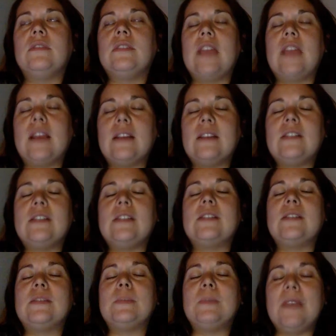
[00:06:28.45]
text
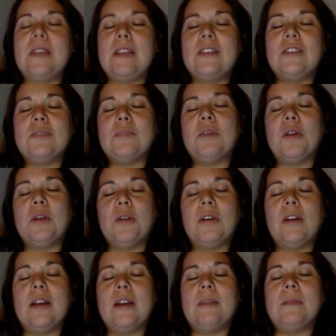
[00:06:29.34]
to speech
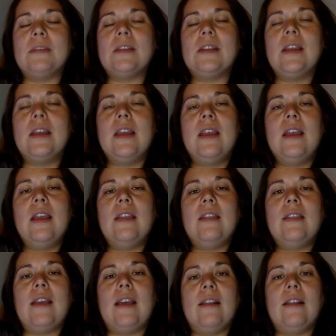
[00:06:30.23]
programs
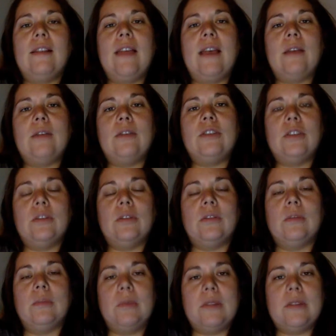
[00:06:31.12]
that allowed
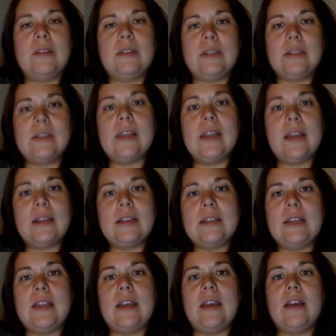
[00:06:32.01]
children with
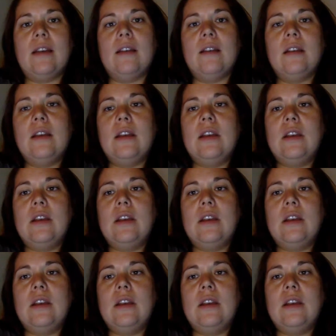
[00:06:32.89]
dyslexia